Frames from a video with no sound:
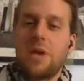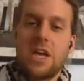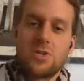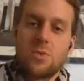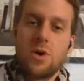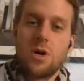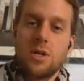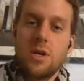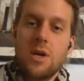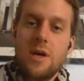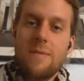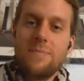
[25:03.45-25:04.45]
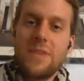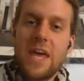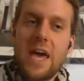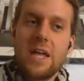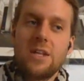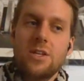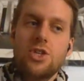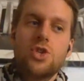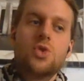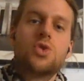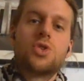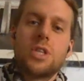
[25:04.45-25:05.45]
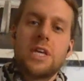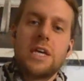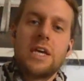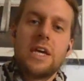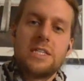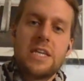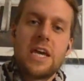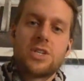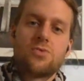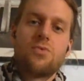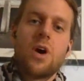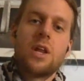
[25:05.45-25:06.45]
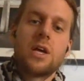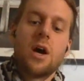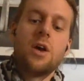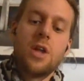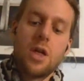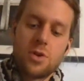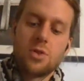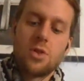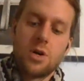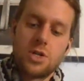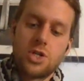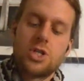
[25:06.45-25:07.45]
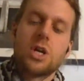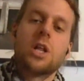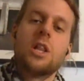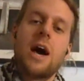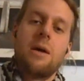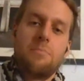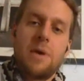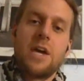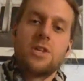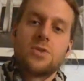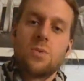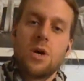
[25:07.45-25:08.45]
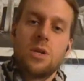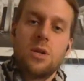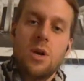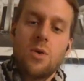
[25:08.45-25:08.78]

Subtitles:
page 1. And usually it takes running another launch to climb page 1.